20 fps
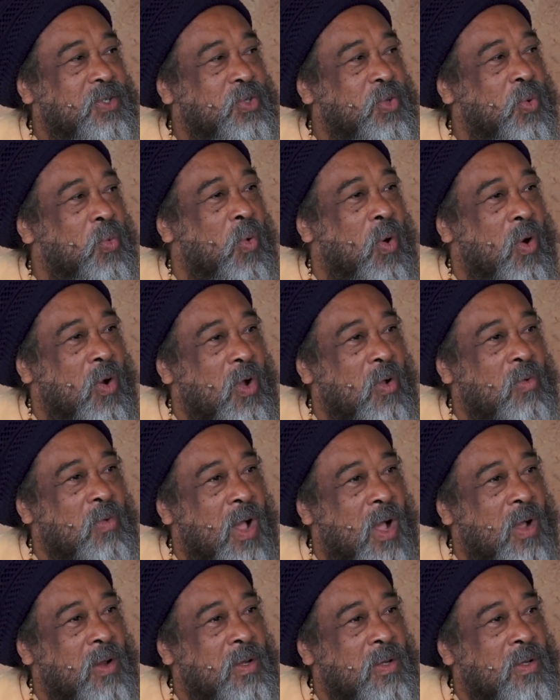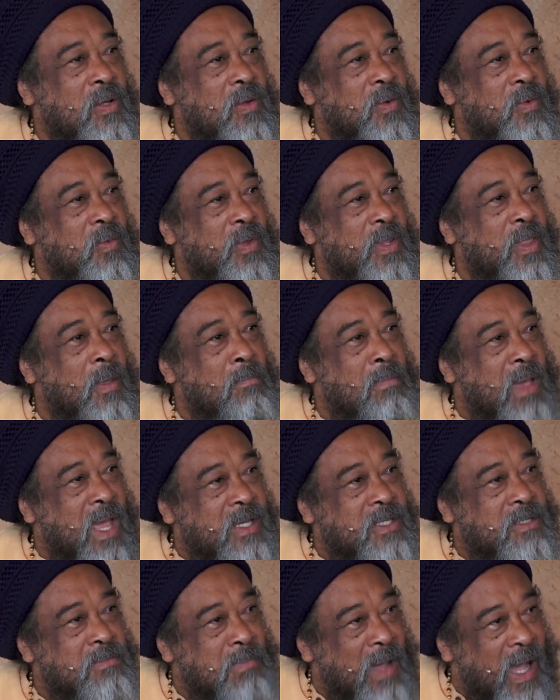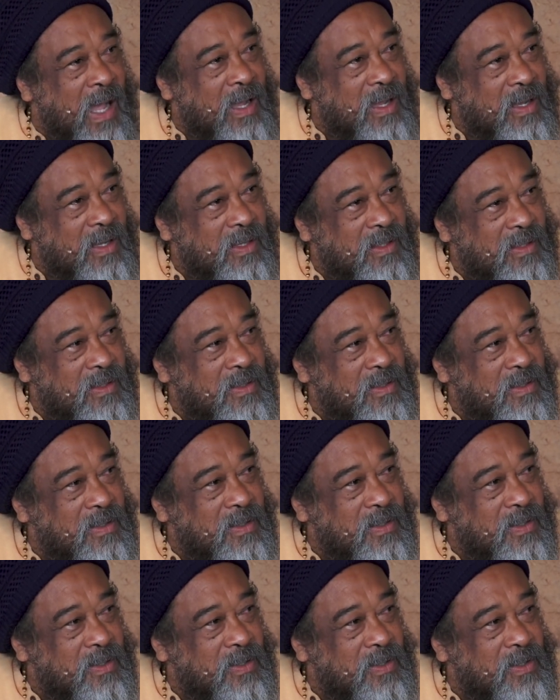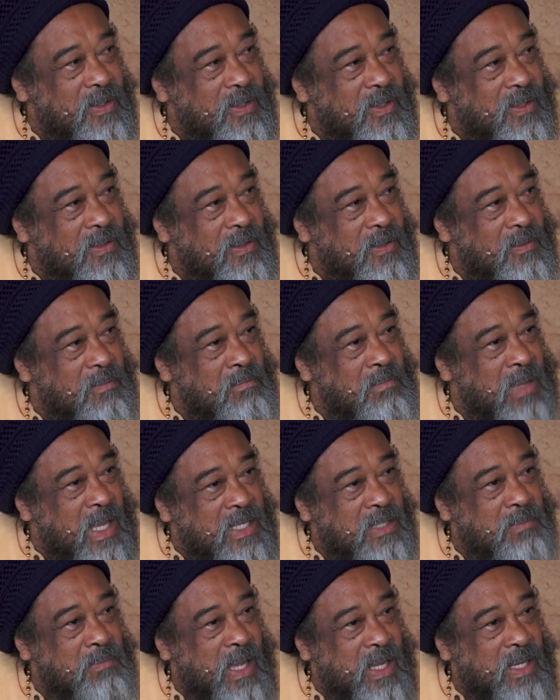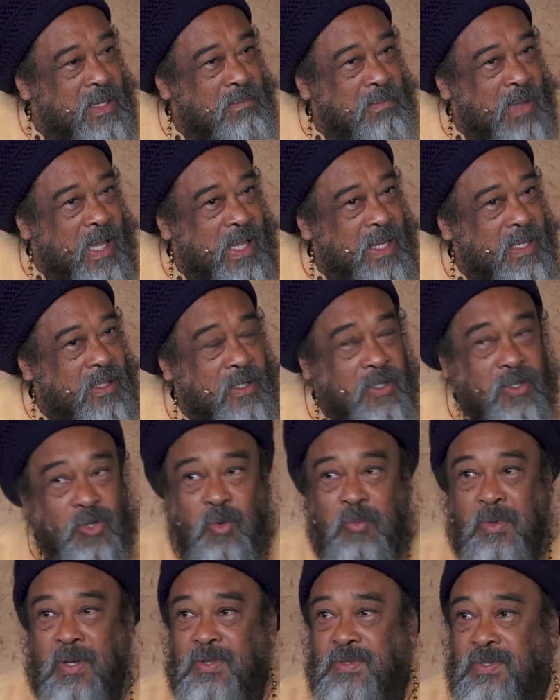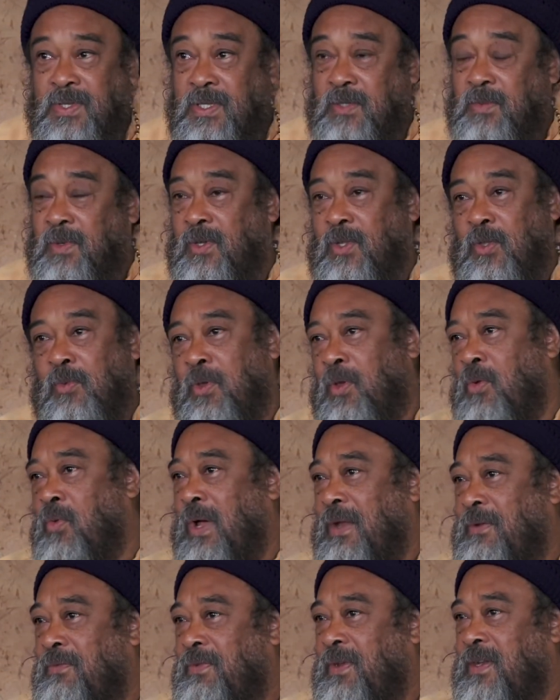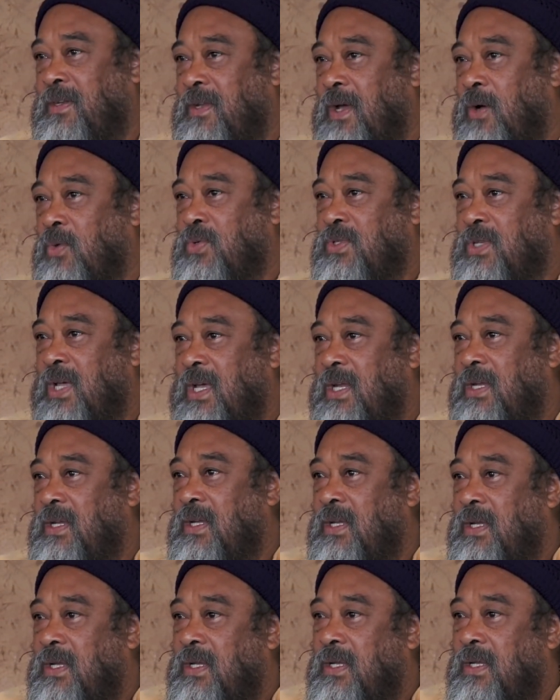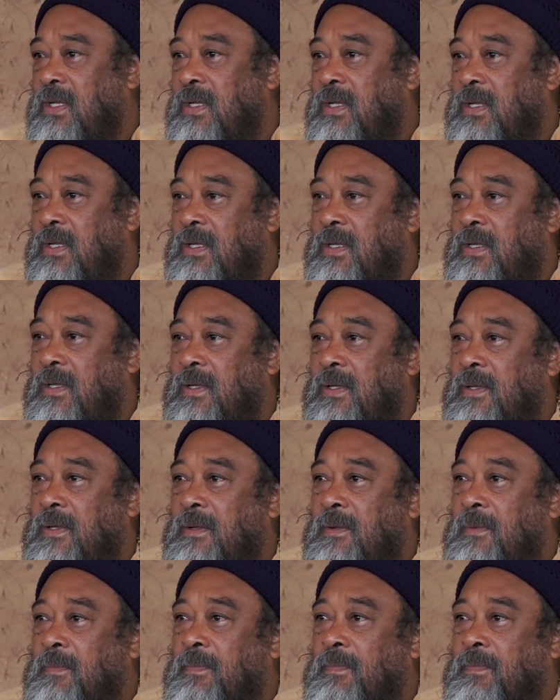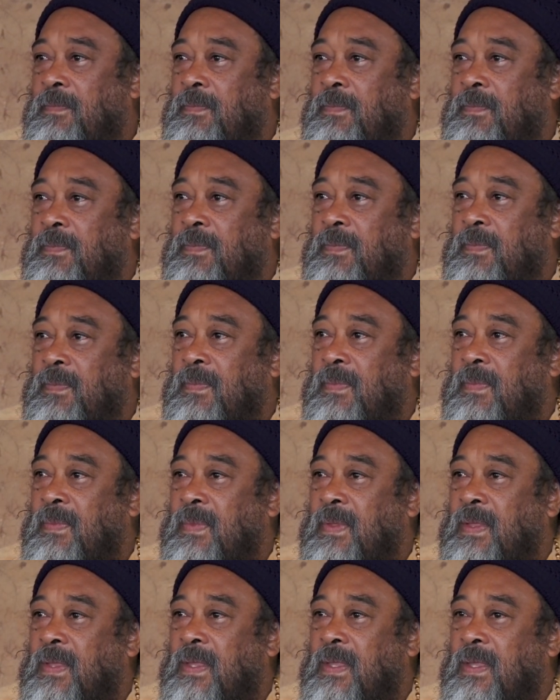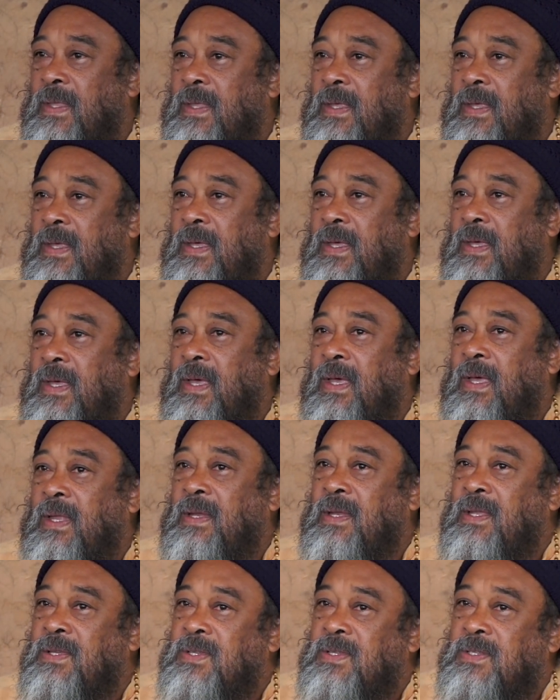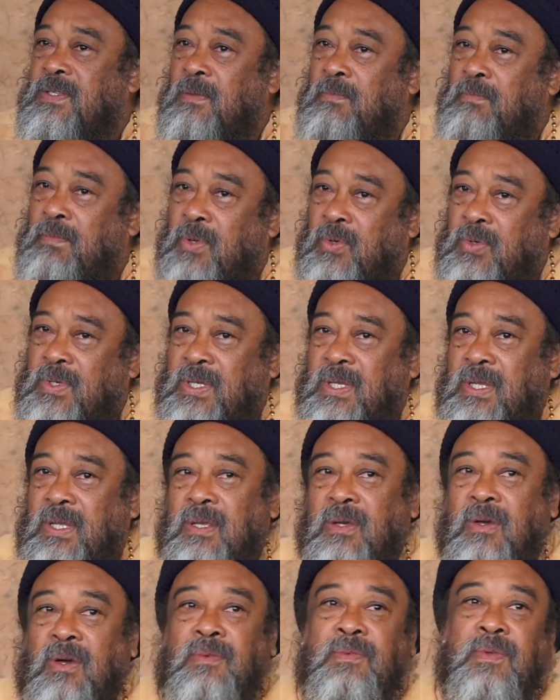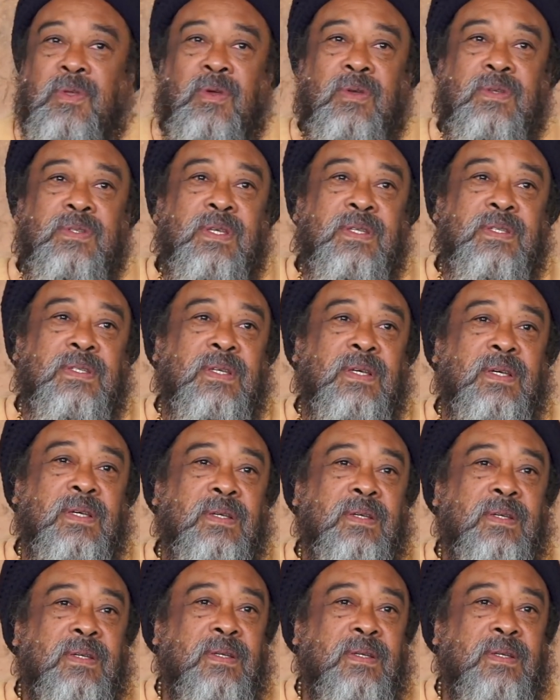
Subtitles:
to walk around with a bent back, bent by the mind. Nobody sees because you'll be quite fit outside. And this is the beauty of your satsang.